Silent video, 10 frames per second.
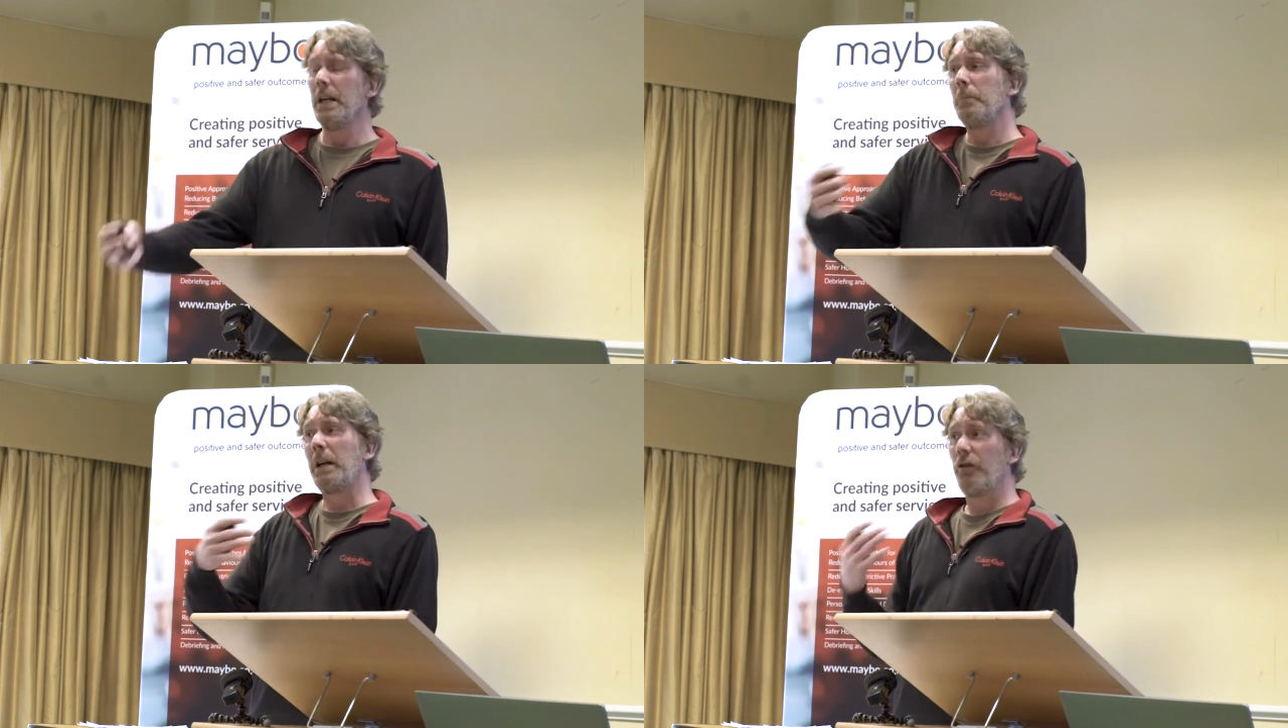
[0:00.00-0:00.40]

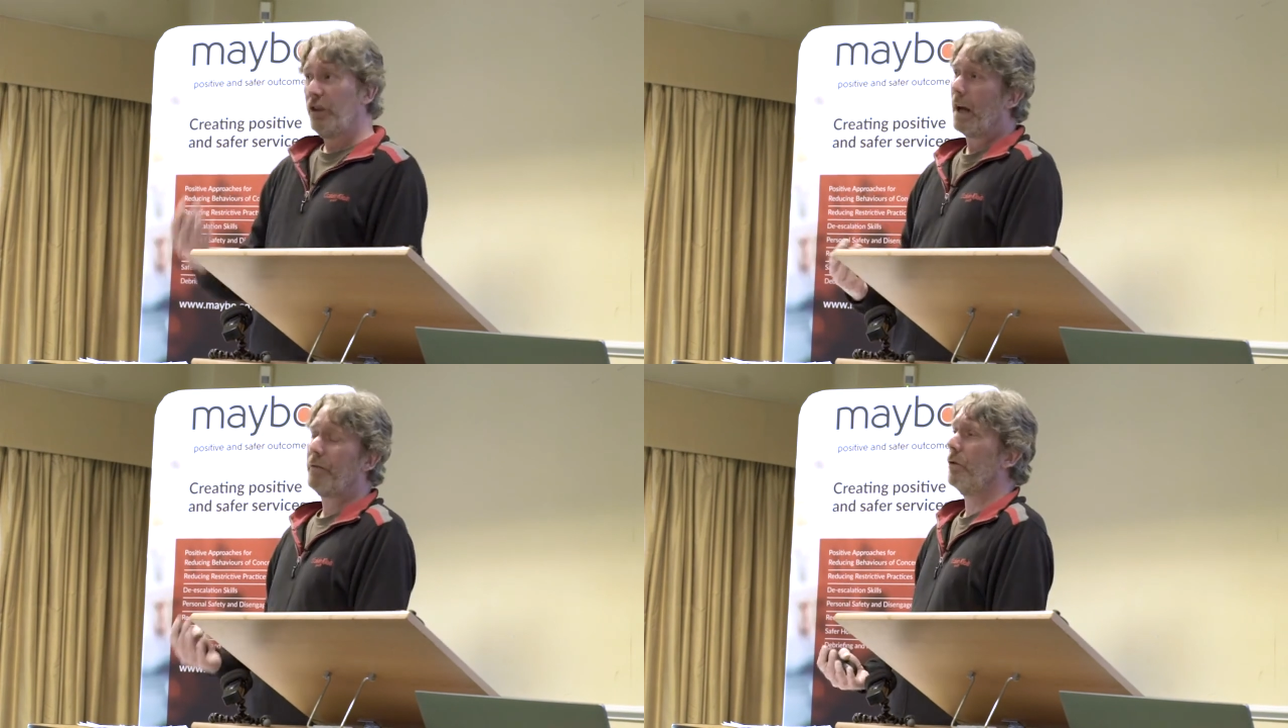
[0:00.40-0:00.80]
Because
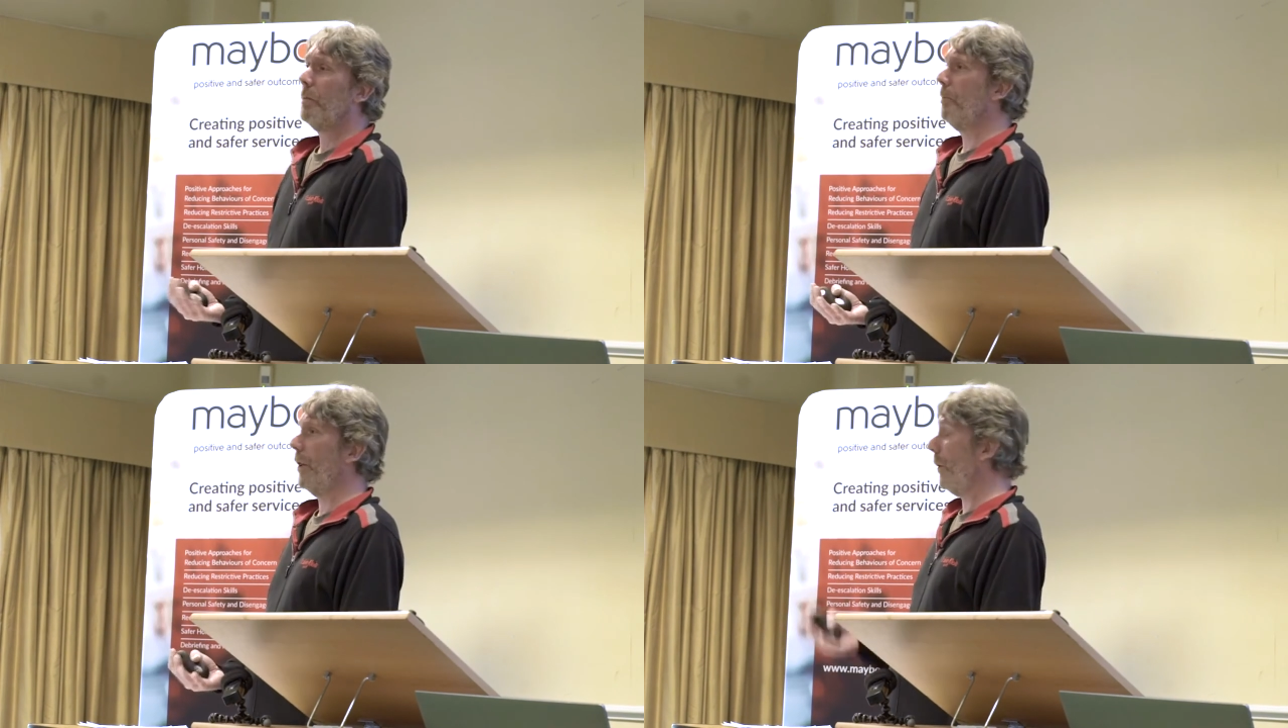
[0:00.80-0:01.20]
you have to
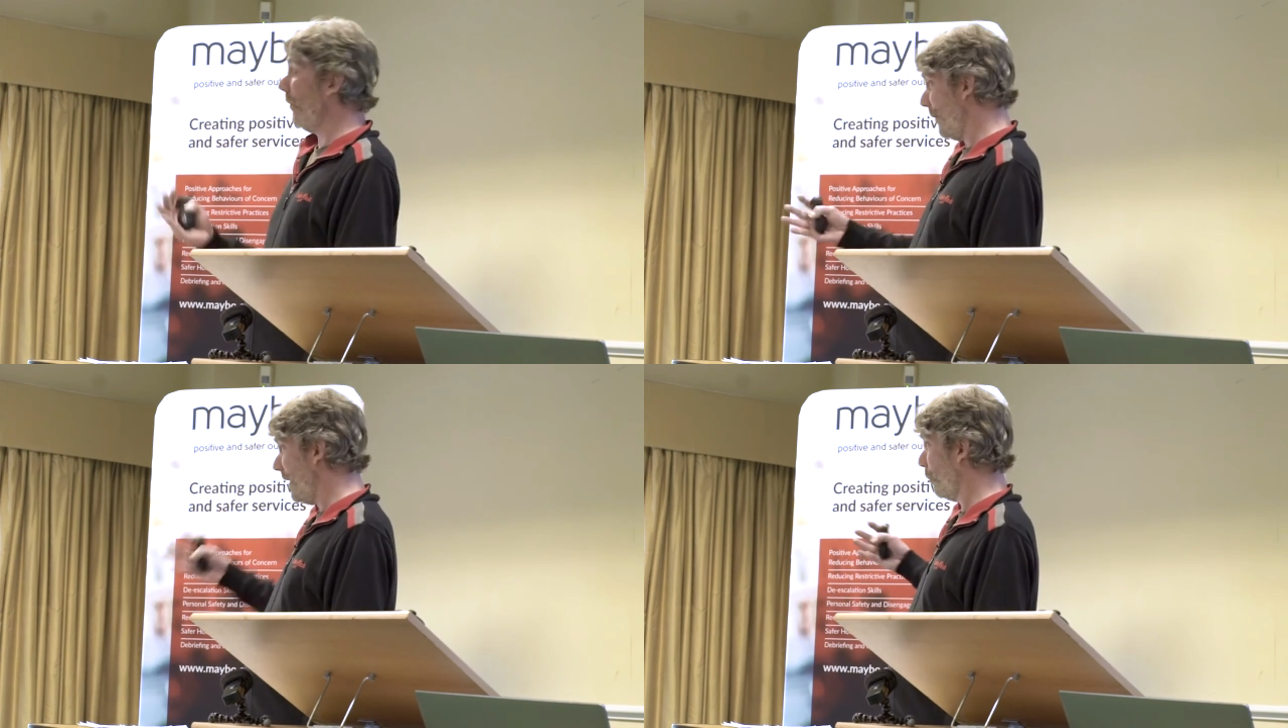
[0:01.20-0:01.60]
remember, th
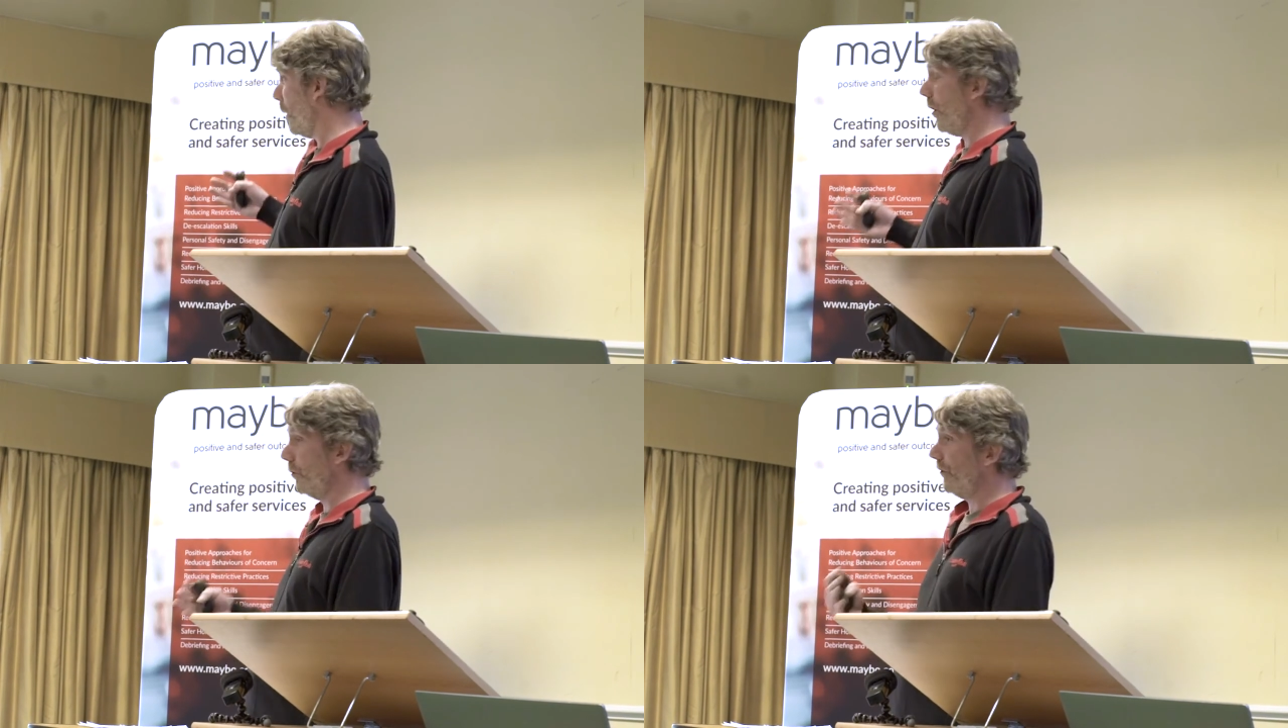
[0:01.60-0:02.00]
this
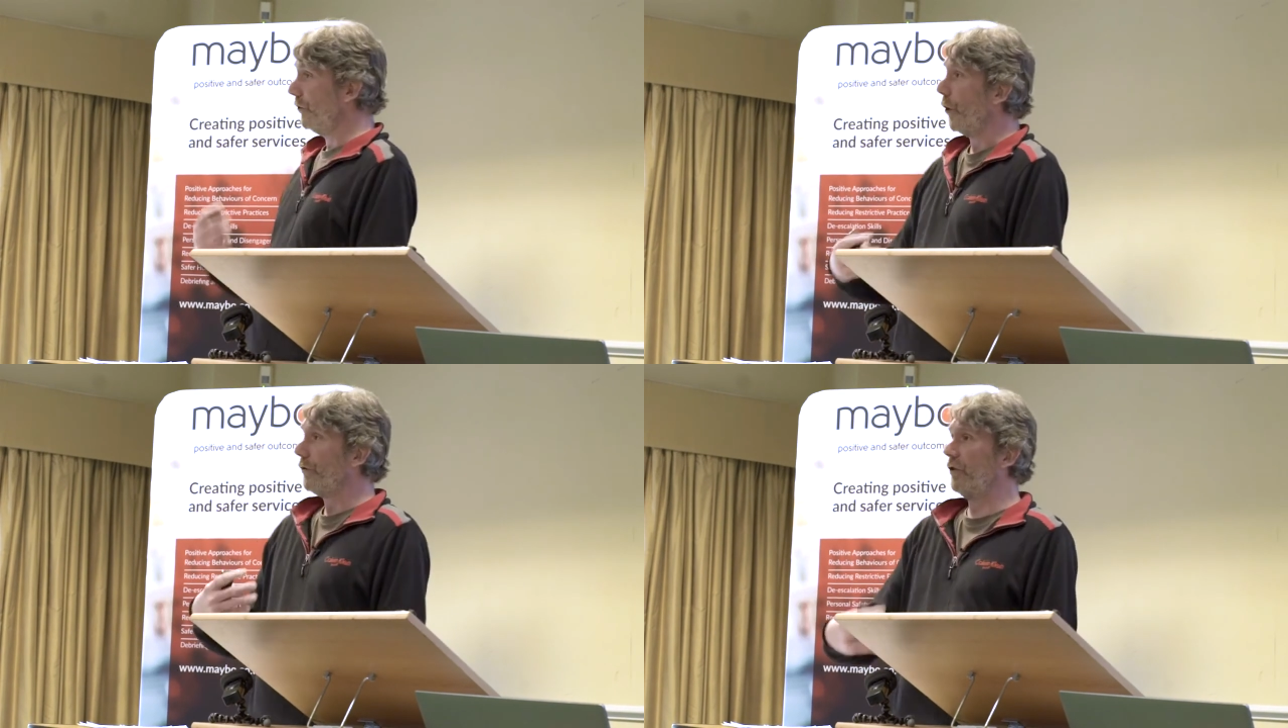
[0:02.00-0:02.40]
world is
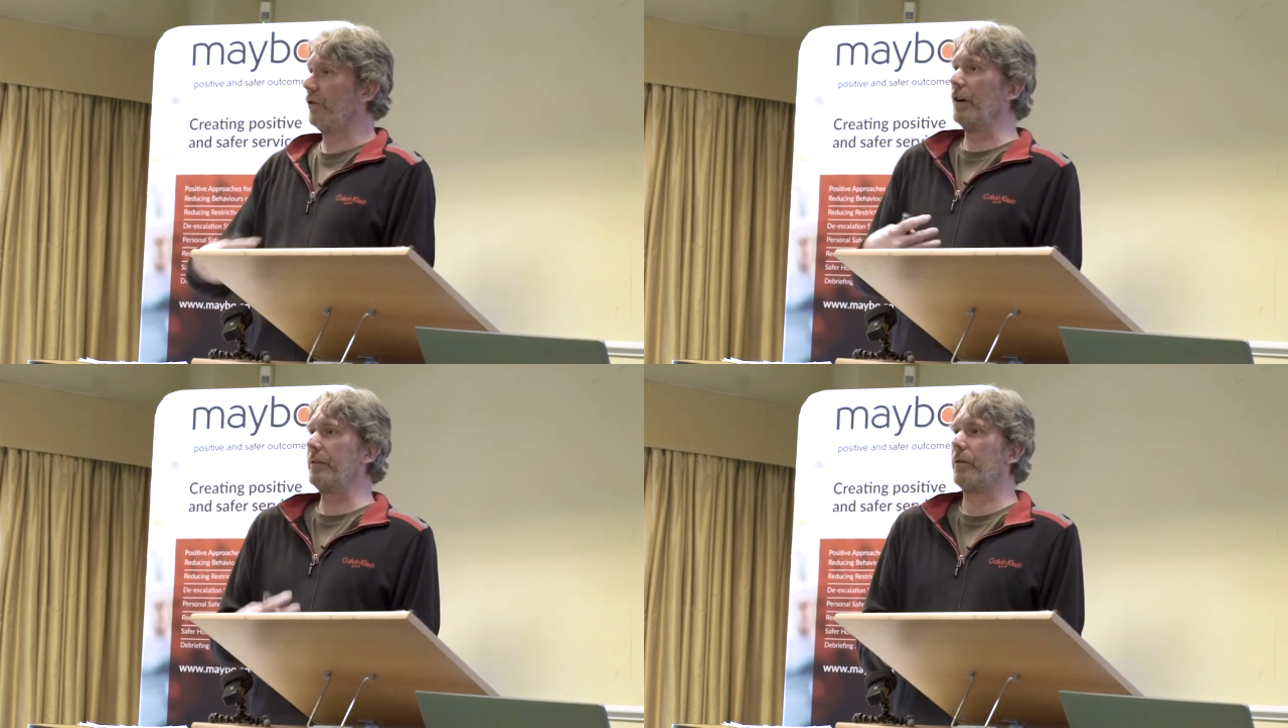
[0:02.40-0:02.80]
not
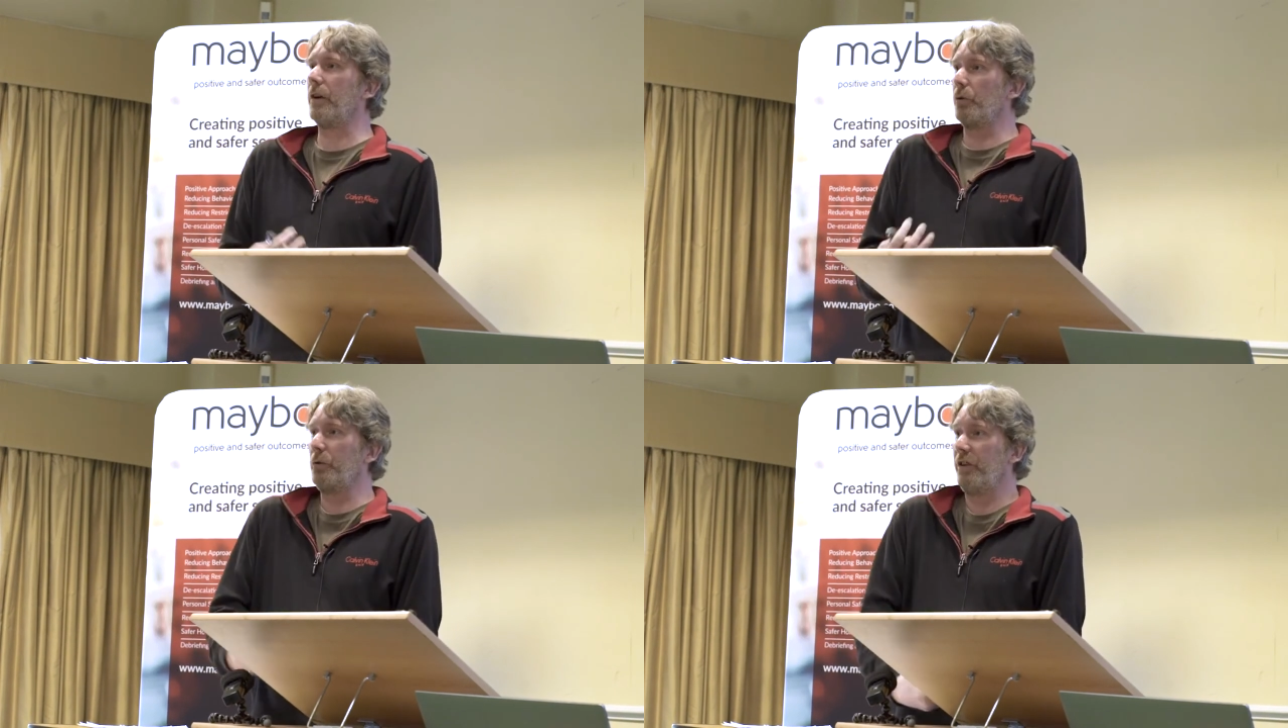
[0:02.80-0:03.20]
designed for
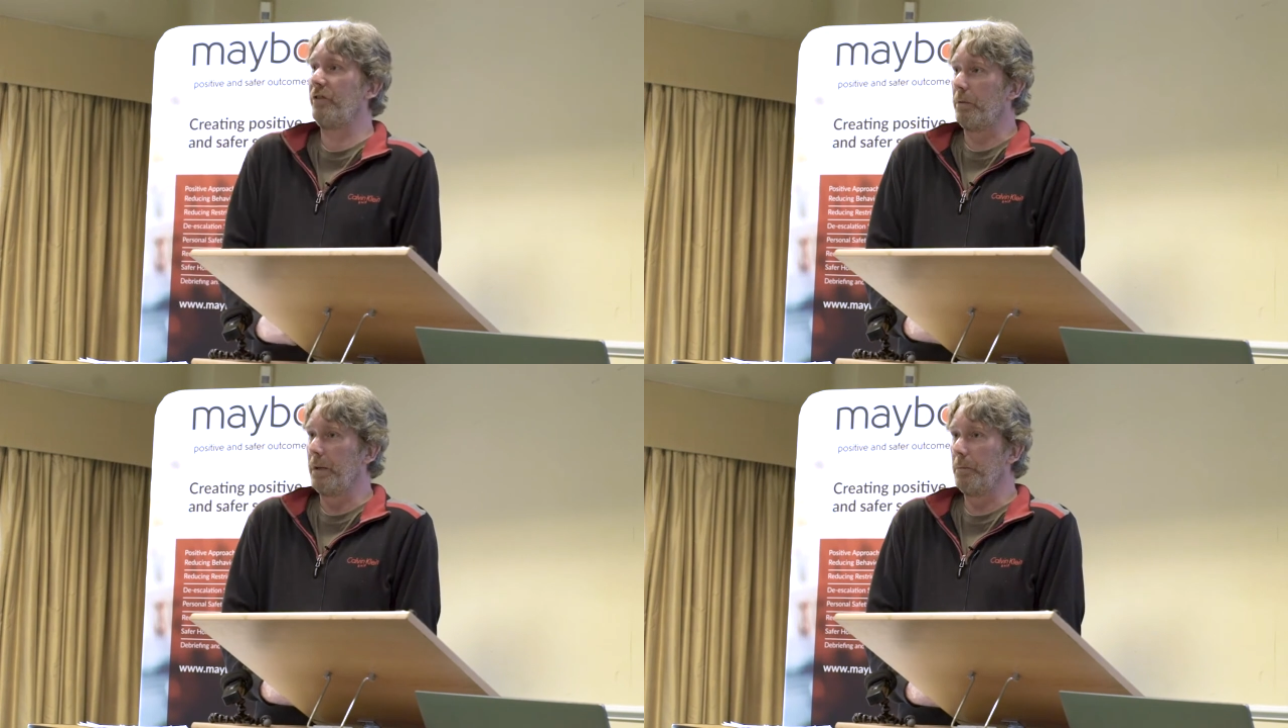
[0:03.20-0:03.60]
us
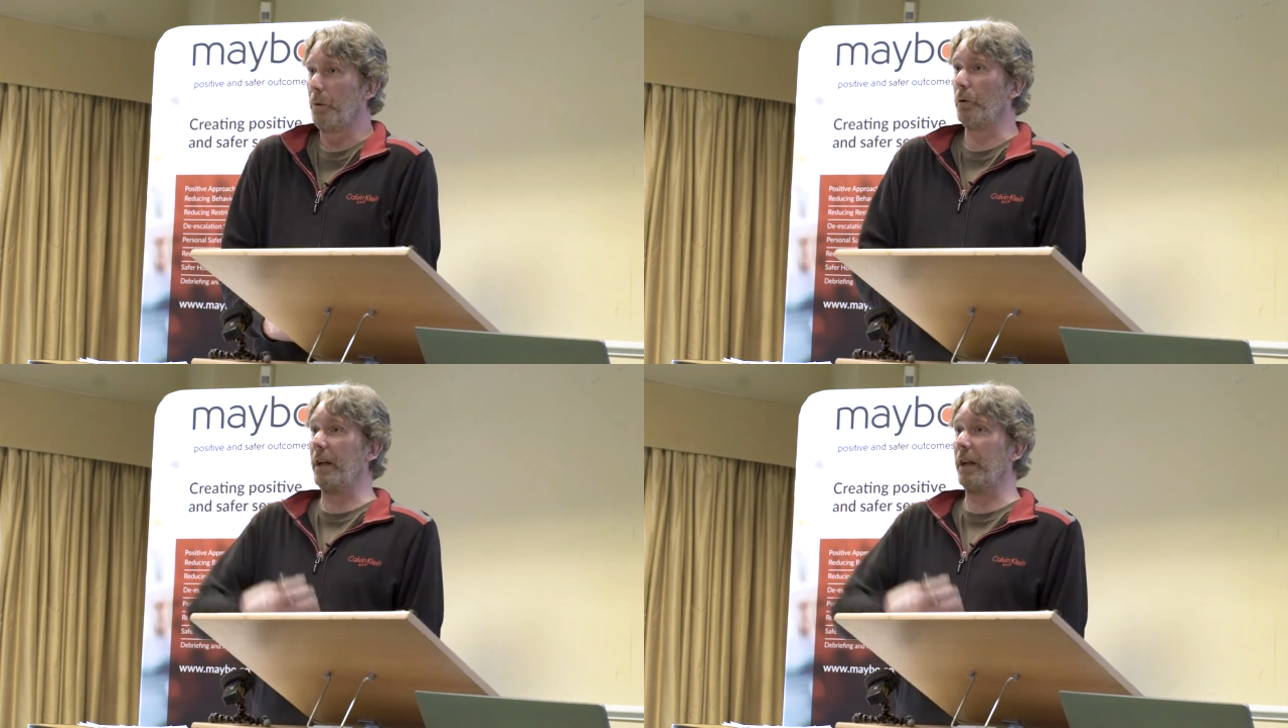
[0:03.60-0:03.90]
autistic people.